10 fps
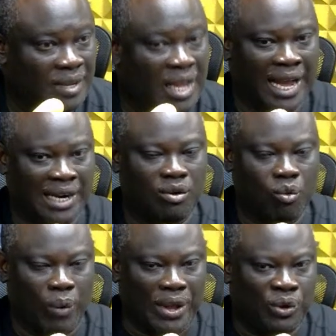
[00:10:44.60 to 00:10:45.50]
And
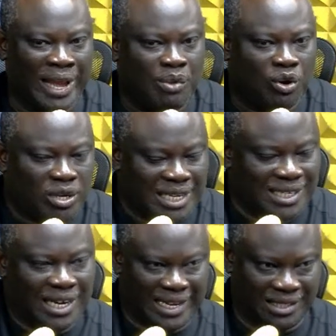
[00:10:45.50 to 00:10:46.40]
when you enemy crosses in
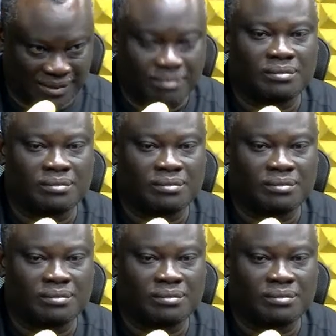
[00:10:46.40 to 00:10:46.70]
lines, what